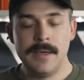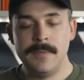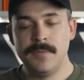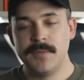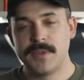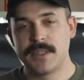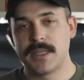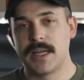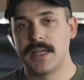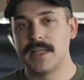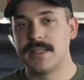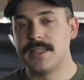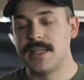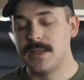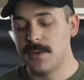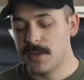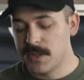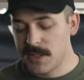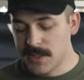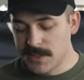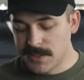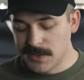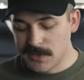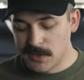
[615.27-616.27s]
It's got to sit
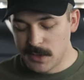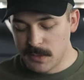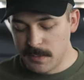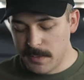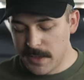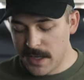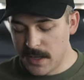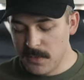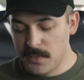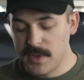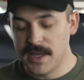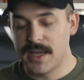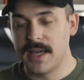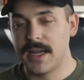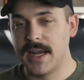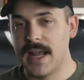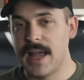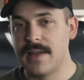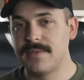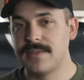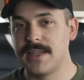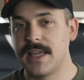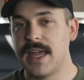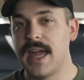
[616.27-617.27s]
with us a little bit. We kind
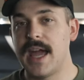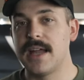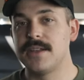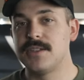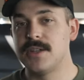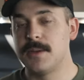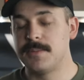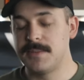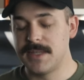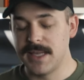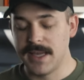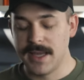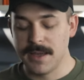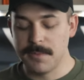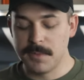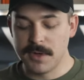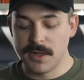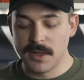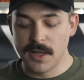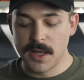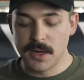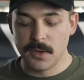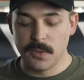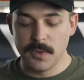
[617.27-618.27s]
of have to catch up to him
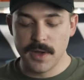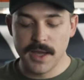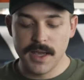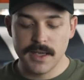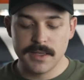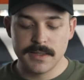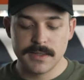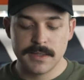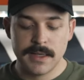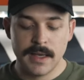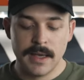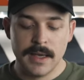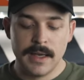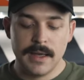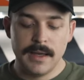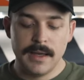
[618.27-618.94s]
in a lot of ways.